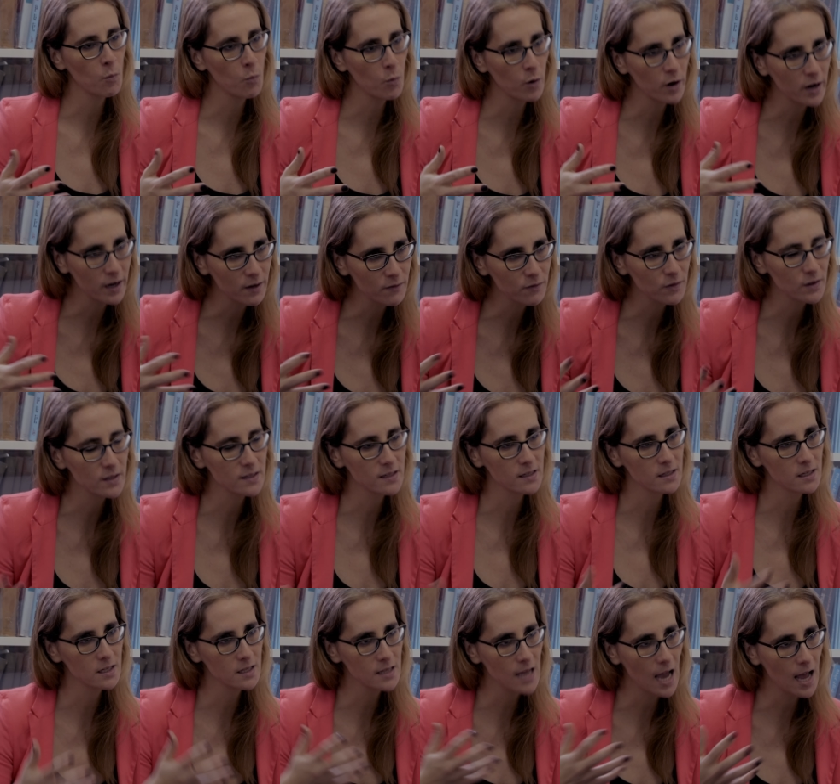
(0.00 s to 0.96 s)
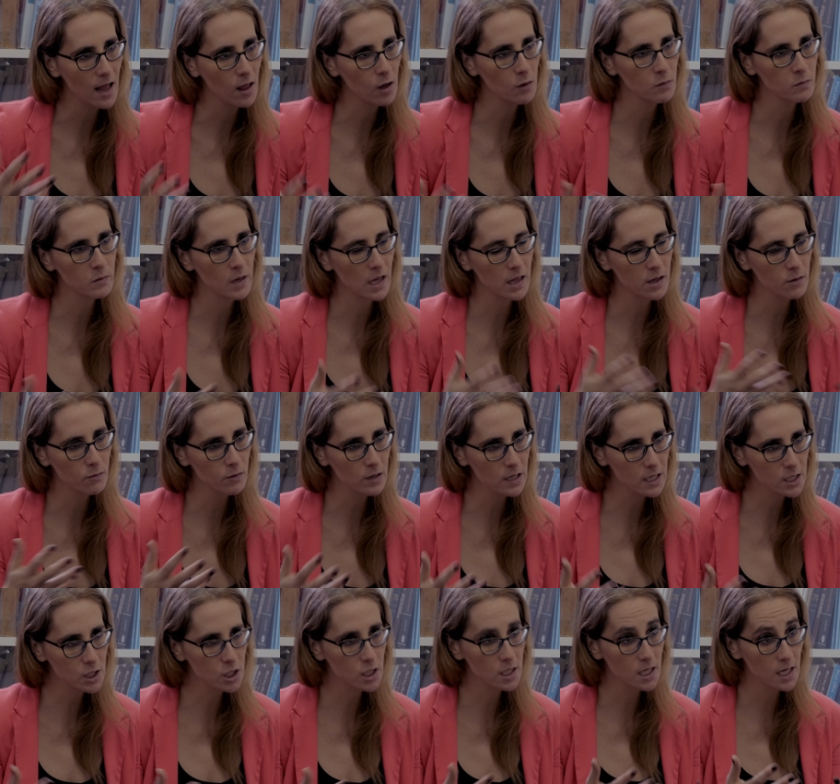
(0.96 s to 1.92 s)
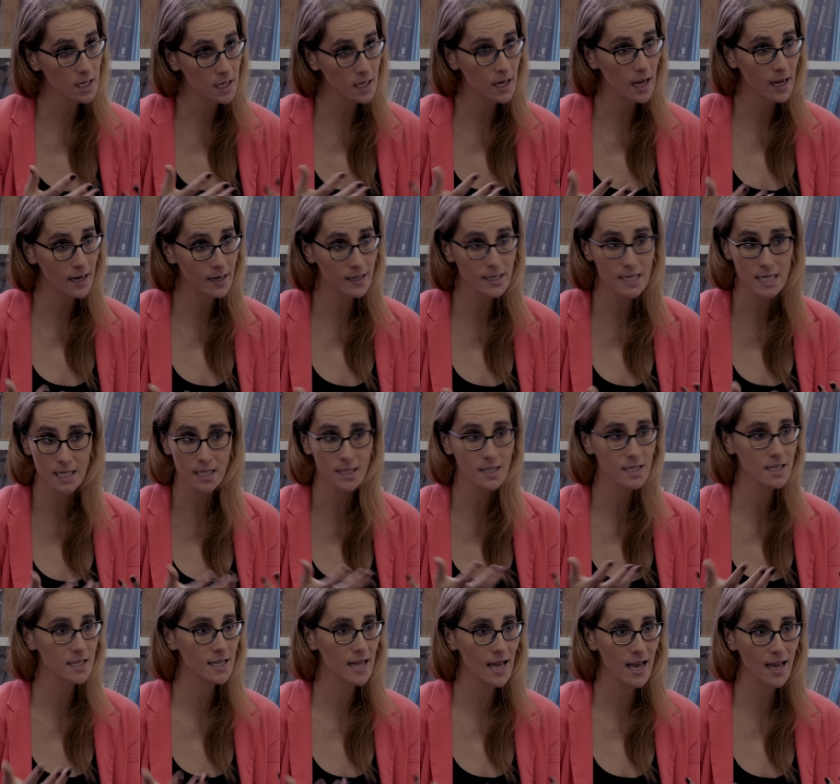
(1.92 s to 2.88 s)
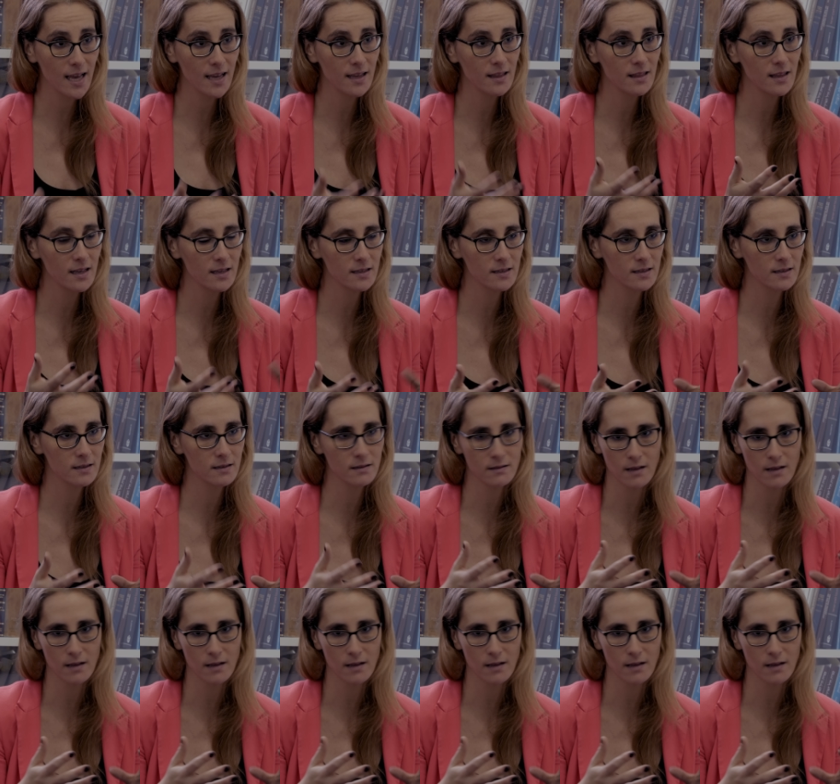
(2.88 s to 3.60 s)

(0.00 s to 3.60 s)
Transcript: were influenced and in dialogue with other religion and until today this